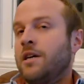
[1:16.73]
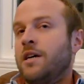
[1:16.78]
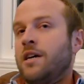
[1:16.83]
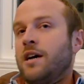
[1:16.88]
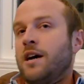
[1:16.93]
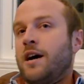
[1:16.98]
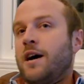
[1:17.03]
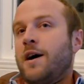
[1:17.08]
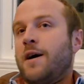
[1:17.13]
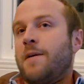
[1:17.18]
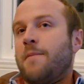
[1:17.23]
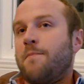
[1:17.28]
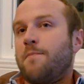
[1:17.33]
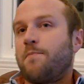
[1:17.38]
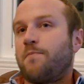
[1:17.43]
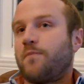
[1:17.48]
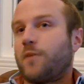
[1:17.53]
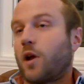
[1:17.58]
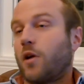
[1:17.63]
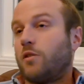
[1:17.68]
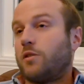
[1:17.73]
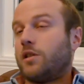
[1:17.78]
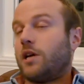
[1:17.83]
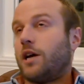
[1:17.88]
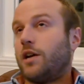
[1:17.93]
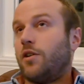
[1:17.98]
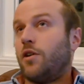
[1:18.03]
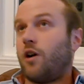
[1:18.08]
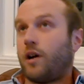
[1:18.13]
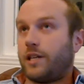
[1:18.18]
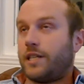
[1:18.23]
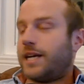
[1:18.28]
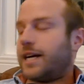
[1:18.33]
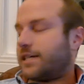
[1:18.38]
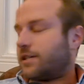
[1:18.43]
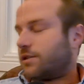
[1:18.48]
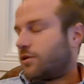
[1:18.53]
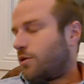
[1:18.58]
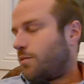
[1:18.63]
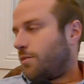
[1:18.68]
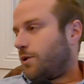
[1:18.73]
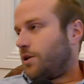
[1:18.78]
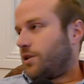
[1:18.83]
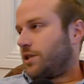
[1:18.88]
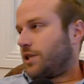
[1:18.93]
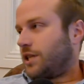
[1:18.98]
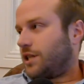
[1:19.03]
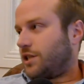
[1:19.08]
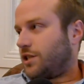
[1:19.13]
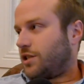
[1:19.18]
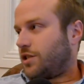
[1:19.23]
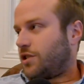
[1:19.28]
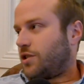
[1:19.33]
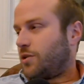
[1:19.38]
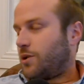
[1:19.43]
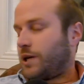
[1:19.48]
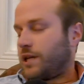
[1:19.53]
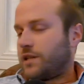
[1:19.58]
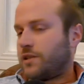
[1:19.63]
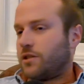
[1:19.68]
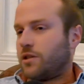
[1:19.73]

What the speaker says: Or a non-technical person can just do it.